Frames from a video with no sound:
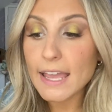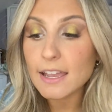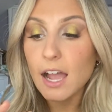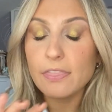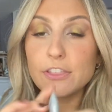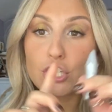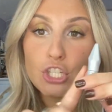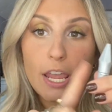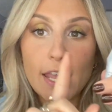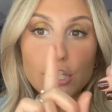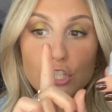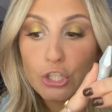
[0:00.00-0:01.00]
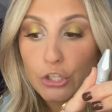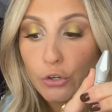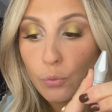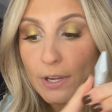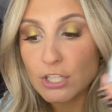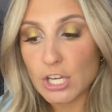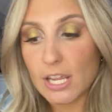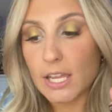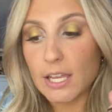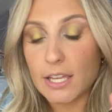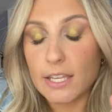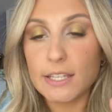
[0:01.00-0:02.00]
got the shade 2, which
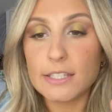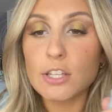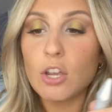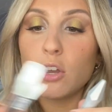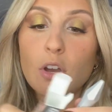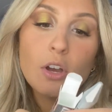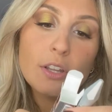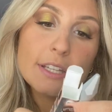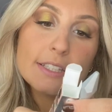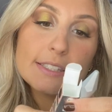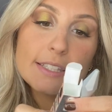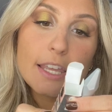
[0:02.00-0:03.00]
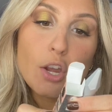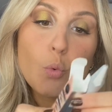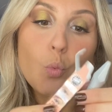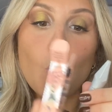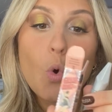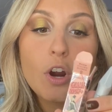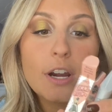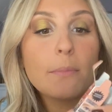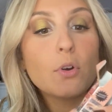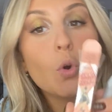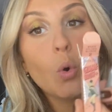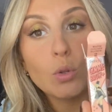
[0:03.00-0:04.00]
is, let's see,
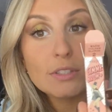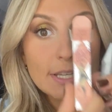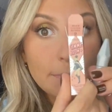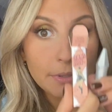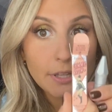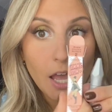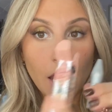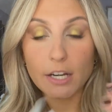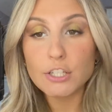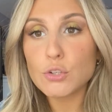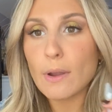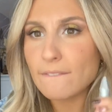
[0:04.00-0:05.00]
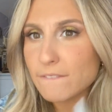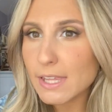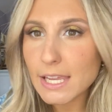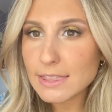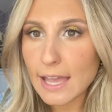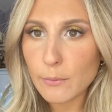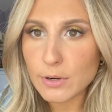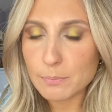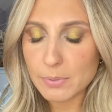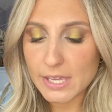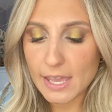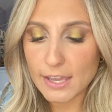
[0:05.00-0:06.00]
warm golden blonde. So I feel like that would
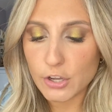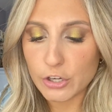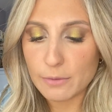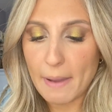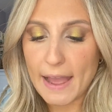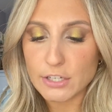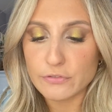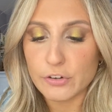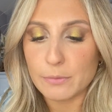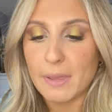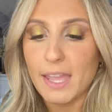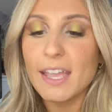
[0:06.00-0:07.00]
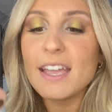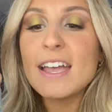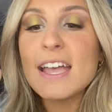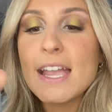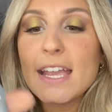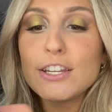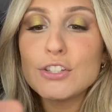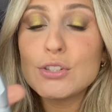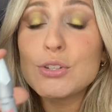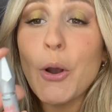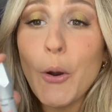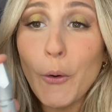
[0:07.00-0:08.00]
be a good match for me. It is
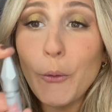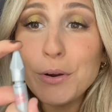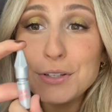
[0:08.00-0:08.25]
so